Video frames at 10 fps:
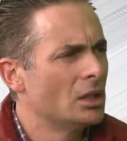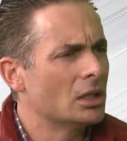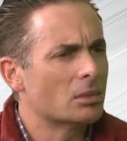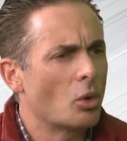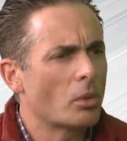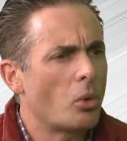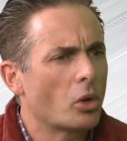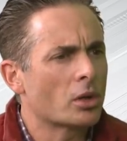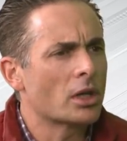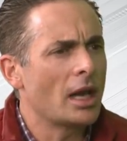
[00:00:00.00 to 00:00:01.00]
is more
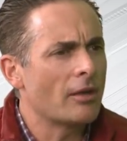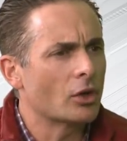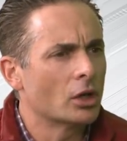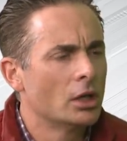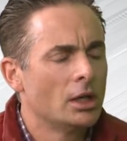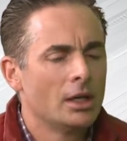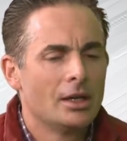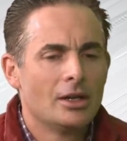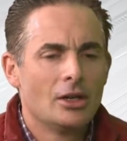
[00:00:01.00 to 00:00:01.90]
important than ever. Mm -hmm.